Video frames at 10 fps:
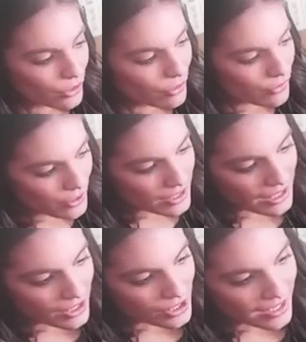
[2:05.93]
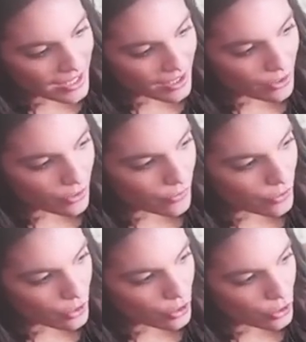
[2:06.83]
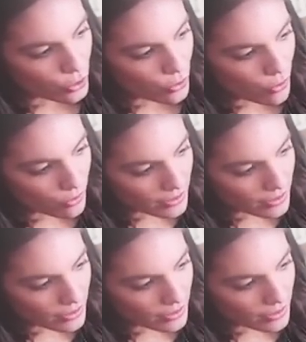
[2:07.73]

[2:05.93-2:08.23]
University of Chicago for two whole